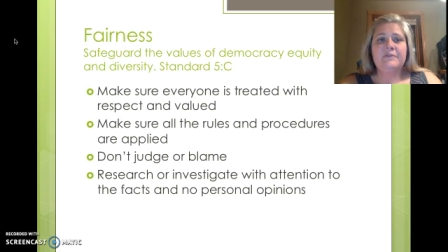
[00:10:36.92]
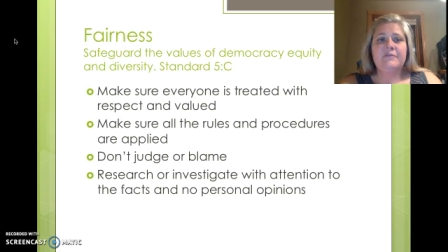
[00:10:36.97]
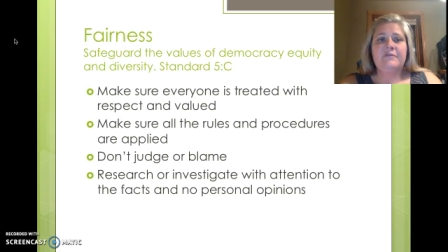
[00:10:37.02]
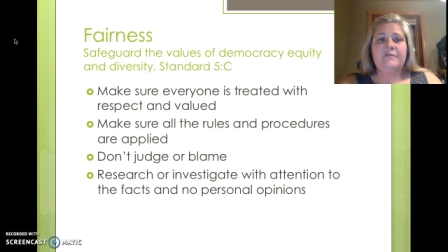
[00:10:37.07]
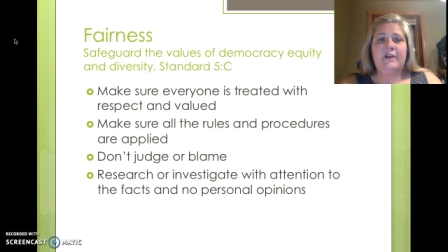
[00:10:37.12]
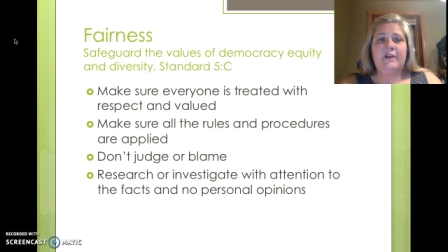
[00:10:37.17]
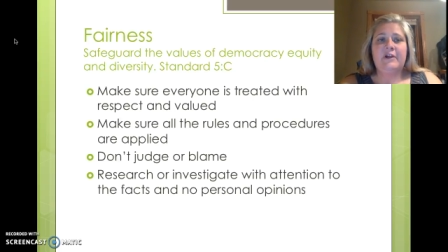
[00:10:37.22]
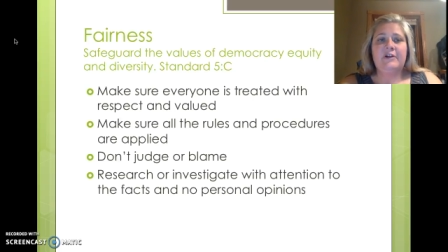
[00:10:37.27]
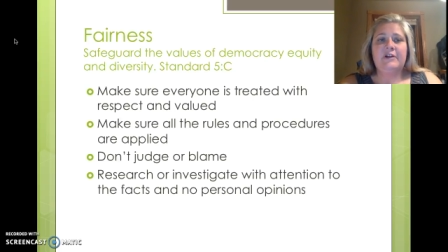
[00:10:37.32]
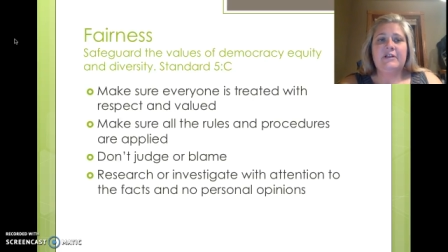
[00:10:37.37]

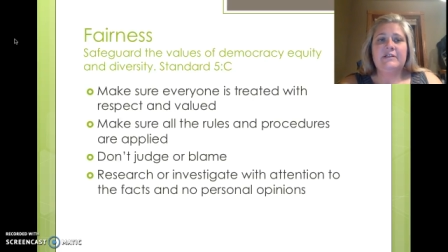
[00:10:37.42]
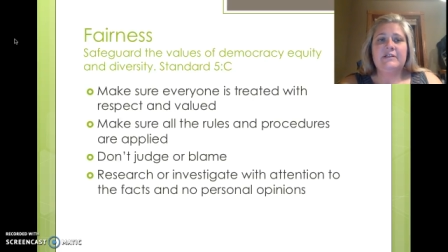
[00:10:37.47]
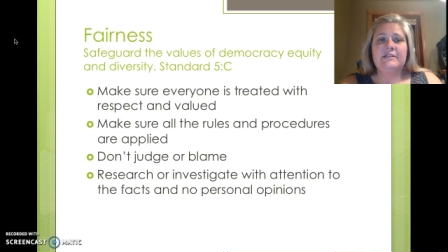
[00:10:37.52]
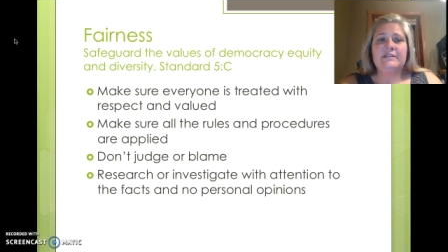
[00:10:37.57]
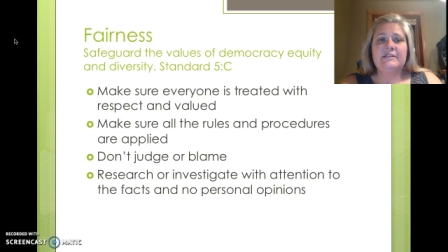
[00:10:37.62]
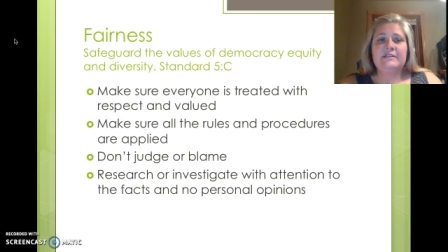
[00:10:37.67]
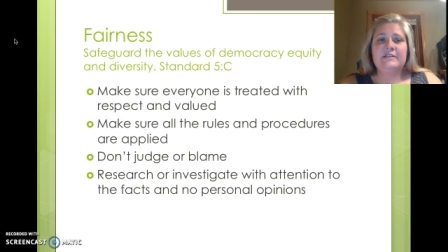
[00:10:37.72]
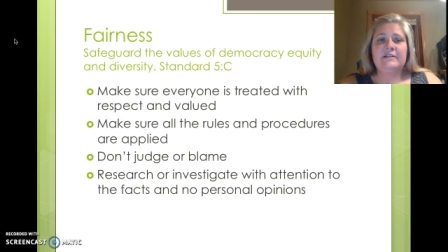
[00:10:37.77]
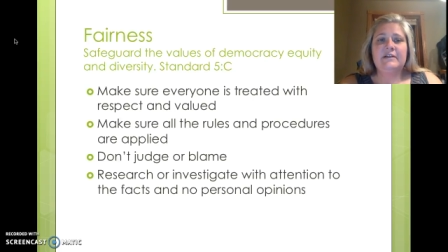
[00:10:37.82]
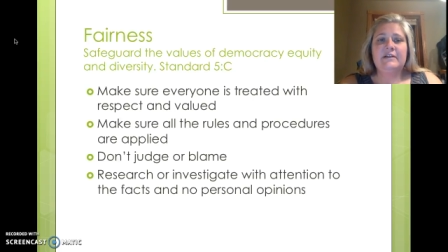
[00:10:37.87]

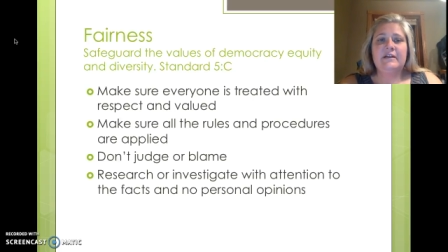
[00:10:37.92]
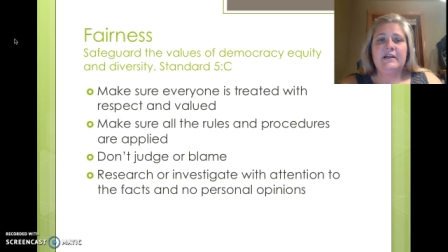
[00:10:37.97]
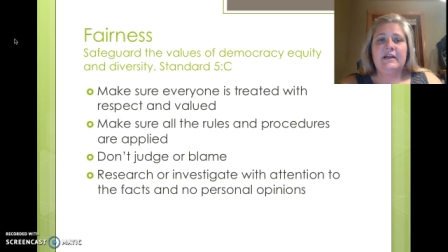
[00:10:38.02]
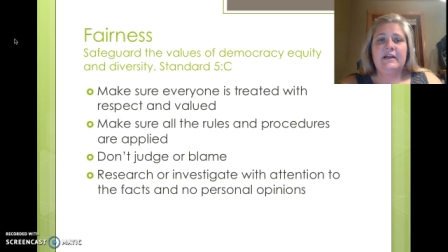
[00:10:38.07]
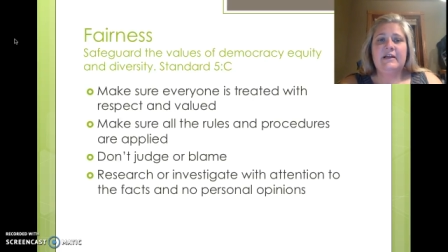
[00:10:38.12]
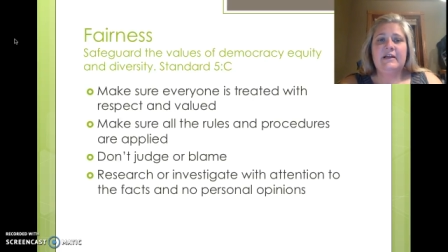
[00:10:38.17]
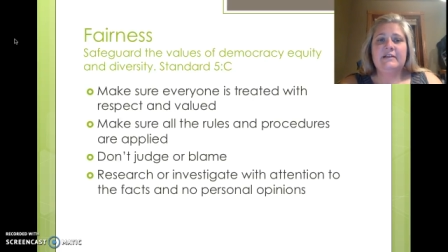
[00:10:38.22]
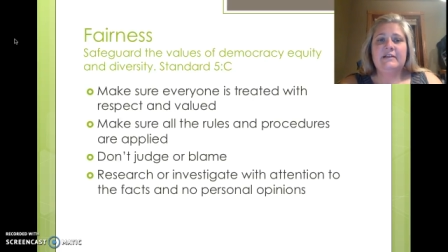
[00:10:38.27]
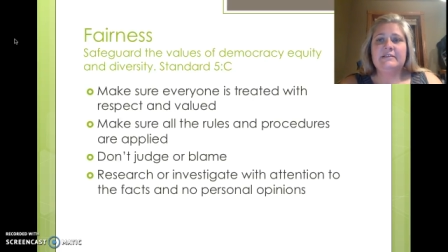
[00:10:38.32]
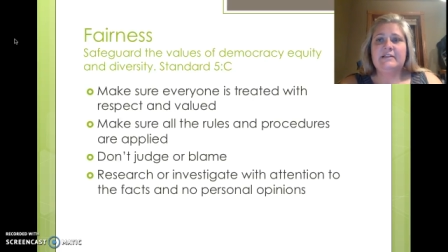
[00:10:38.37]
Fairness.
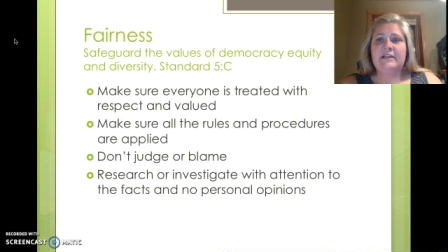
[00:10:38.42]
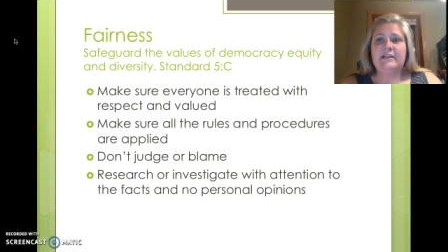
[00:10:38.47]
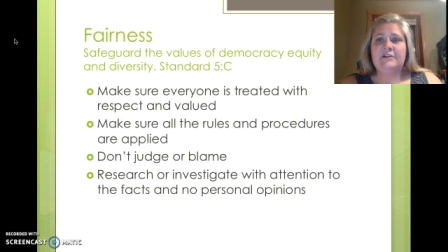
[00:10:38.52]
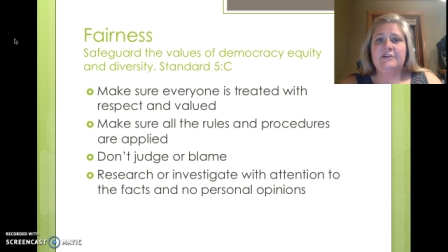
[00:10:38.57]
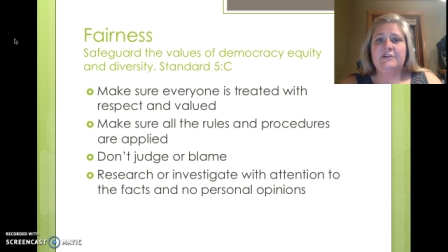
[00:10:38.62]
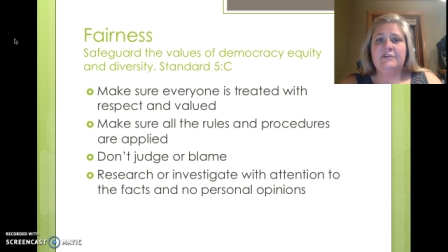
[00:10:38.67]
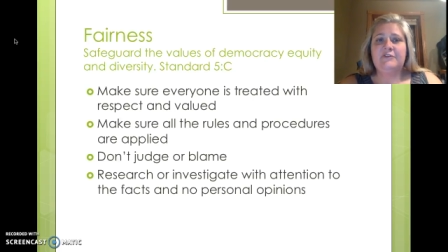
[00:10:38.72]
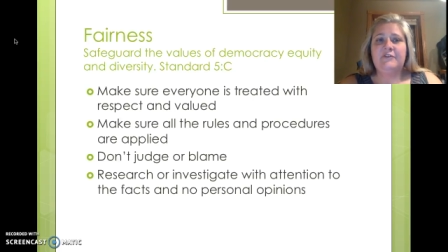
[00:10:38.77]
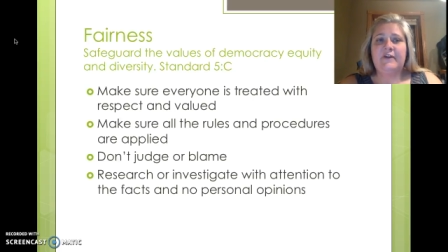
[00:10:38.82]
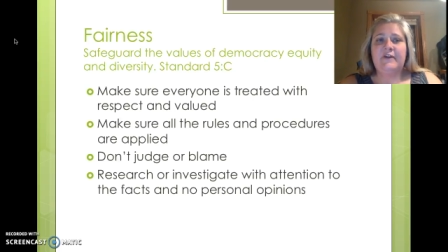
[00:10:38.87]

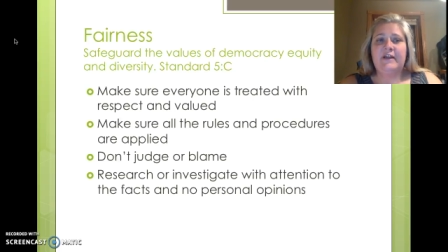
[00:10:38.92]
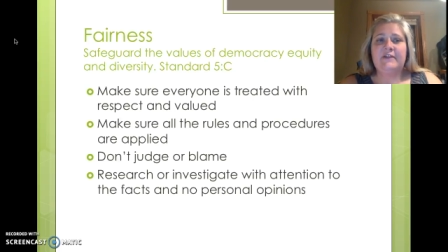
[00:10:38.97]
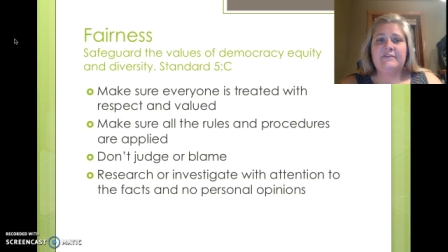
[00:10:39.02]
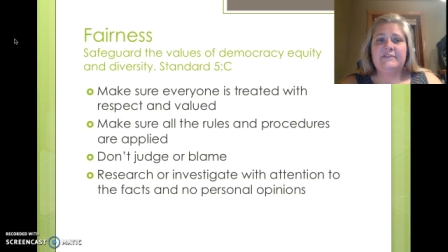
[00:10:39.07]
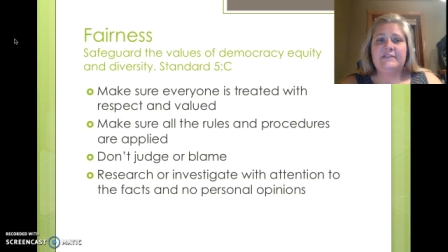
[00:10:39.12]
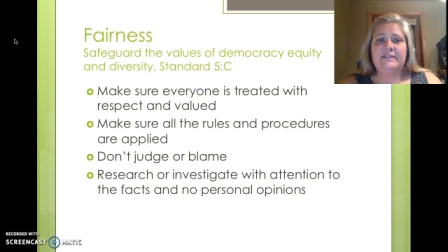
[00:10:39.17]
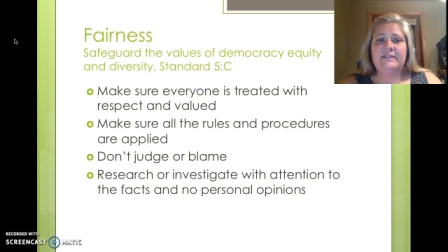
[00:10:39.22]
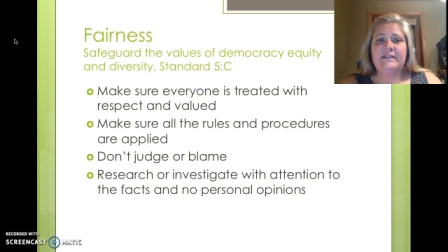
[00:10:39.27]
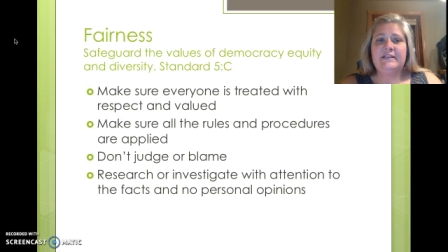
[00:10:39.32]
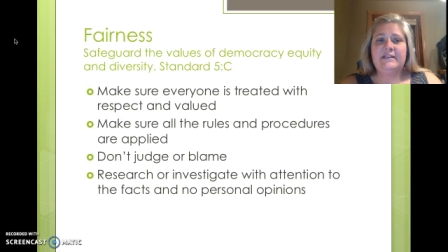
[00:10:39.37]
Standard
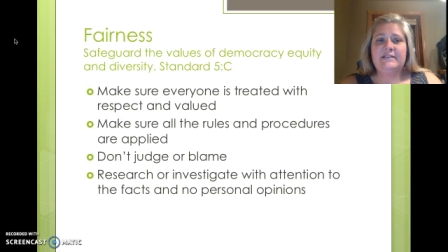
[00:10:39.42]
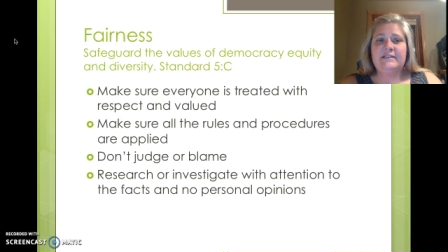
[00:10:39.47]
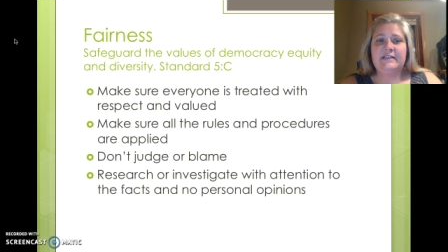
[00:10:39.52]
5C,